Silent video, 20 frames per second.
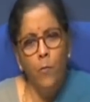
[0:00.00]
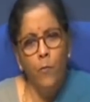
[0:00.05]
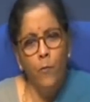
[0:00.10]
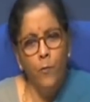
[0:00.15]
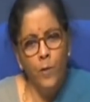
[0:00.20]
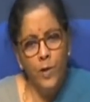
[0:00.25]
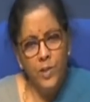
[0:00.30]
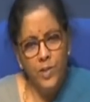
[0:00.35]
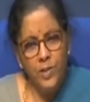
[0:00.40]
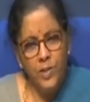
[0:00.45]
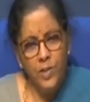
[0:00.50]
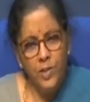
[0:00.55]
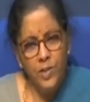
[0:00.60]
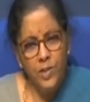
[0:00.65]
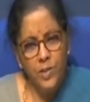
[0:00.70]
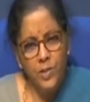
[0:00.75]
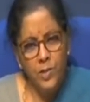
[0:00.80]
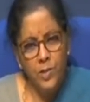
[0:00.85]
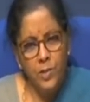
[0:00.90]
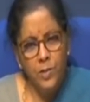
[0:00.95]
First is,
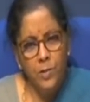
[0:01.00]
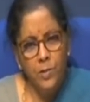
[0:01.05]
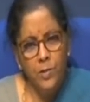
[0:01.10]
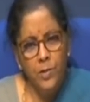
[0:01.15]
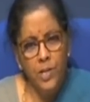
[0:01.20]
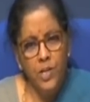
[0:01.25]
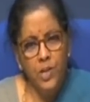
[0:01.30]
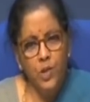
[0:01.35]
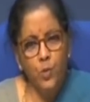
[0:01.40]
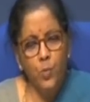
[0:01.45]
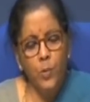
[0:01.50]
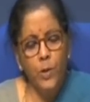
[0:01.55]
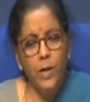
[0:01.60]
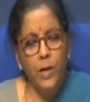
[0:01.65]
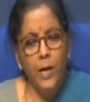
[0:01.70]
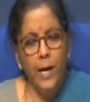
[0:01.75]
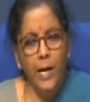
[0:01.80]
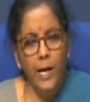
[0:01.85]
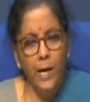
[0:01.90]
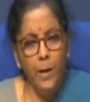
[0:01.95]
this
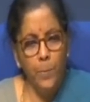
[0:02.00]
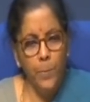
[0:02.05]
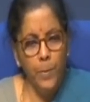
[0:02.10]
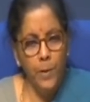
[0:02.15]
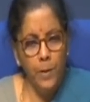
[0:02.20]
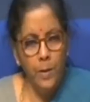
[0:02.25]
will help